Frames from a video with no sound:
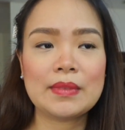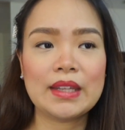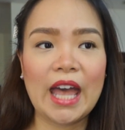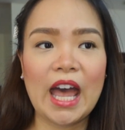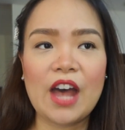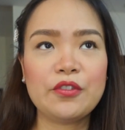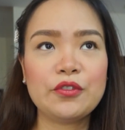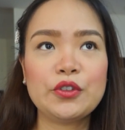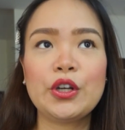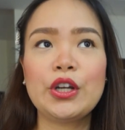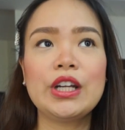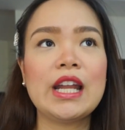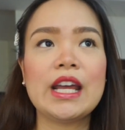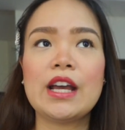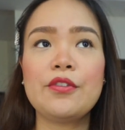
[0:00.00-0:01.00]
after
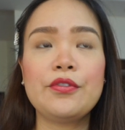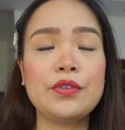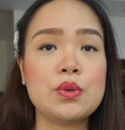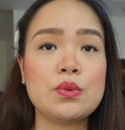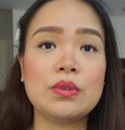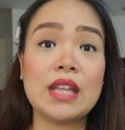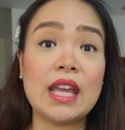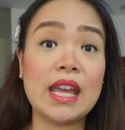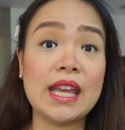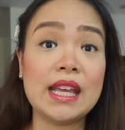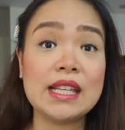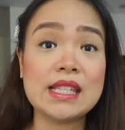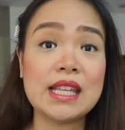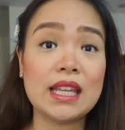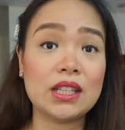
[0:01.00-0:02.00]
like a few
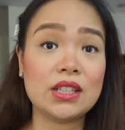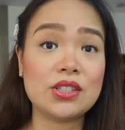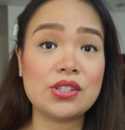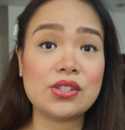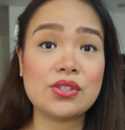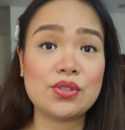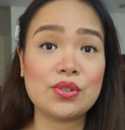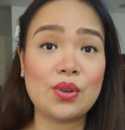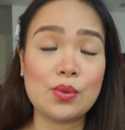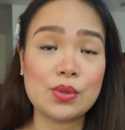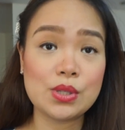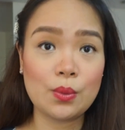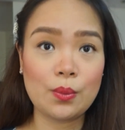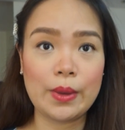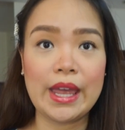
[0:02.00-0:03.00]
days, it just
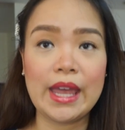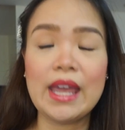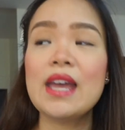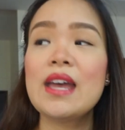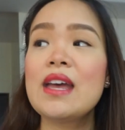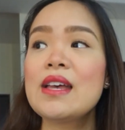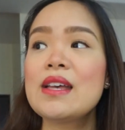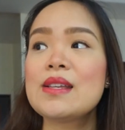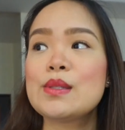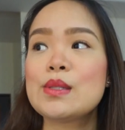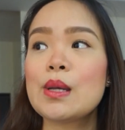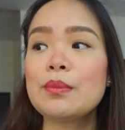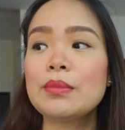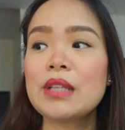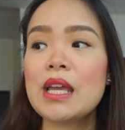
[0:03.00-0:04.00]
goes away.
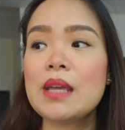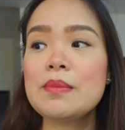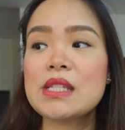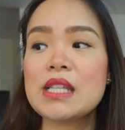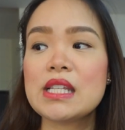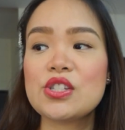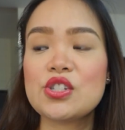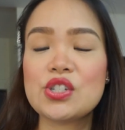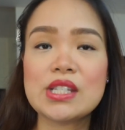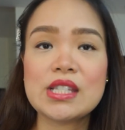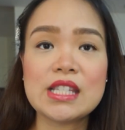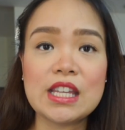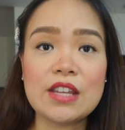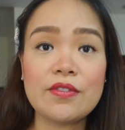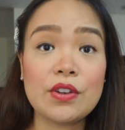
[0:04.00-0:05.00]
Sometimes it's
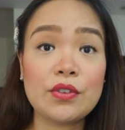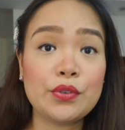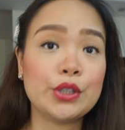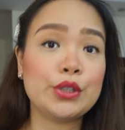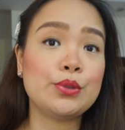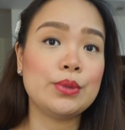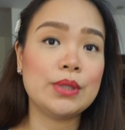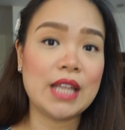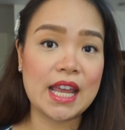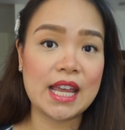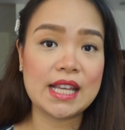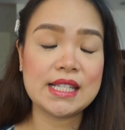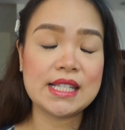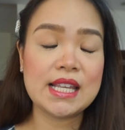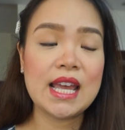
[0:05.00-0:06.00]
just even for 2
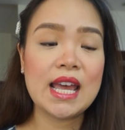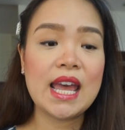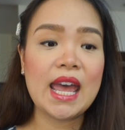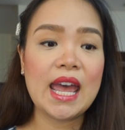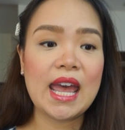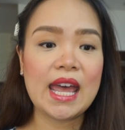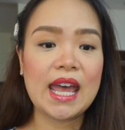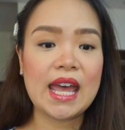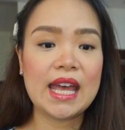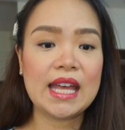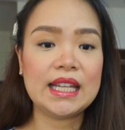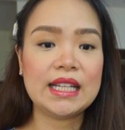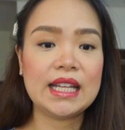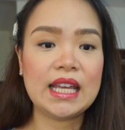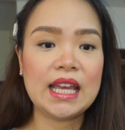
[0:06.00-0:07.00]
days,
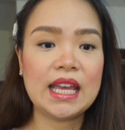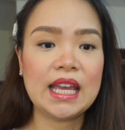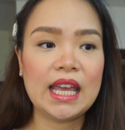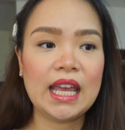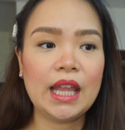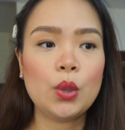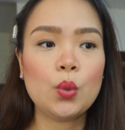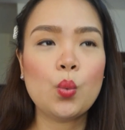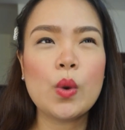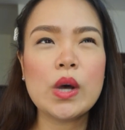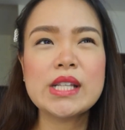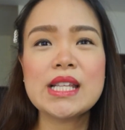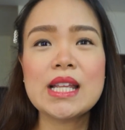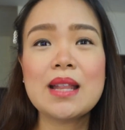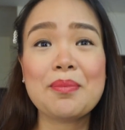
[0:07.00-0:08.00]
and it
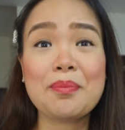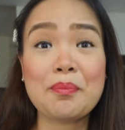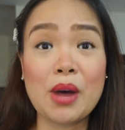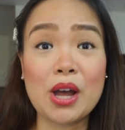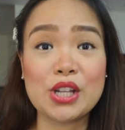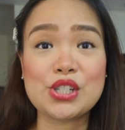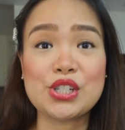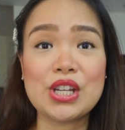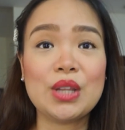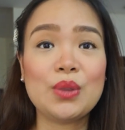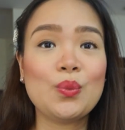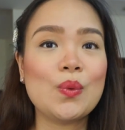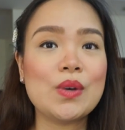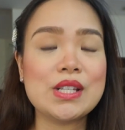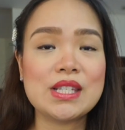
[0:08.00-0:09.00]
wasn't much. It
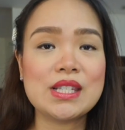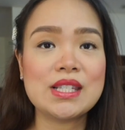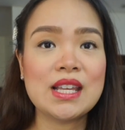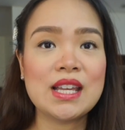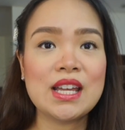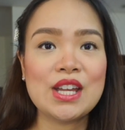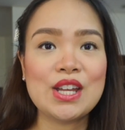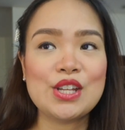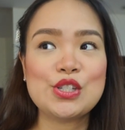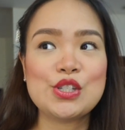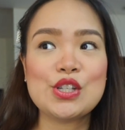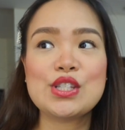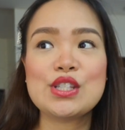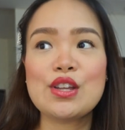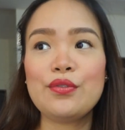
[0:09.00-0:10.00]
was
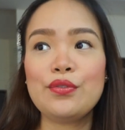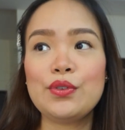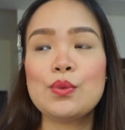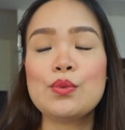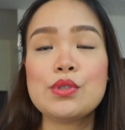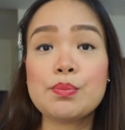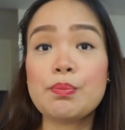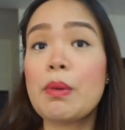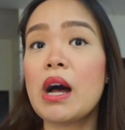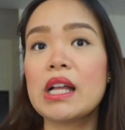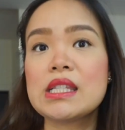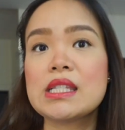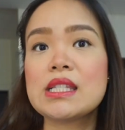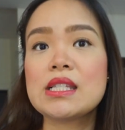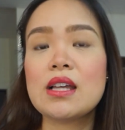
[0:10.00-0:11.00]
just a few
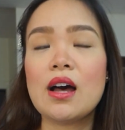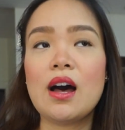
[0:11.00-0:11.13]
spots